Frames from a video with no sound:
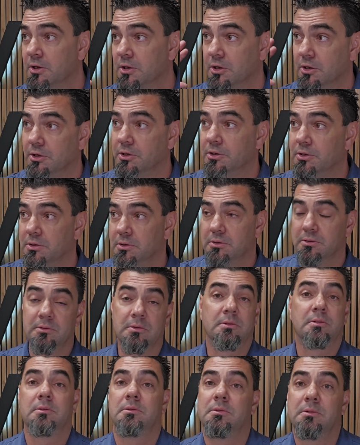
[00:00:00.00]
You
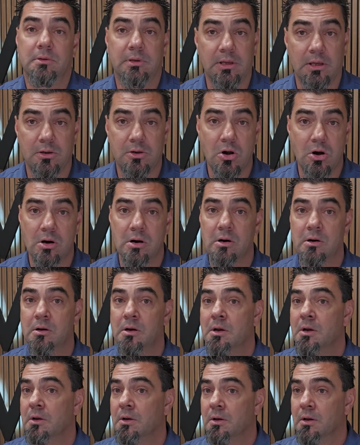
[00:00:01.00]
get a
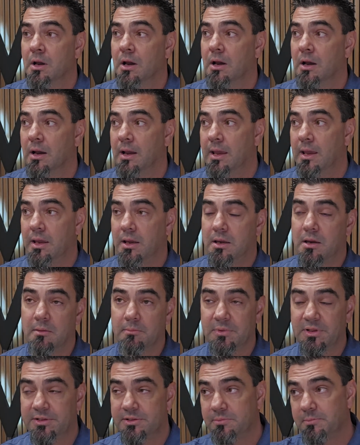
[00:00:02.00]
call, hey,
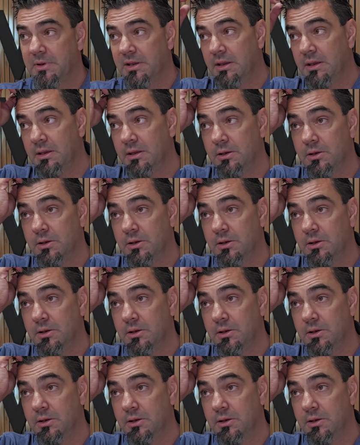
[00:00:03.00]
come list me.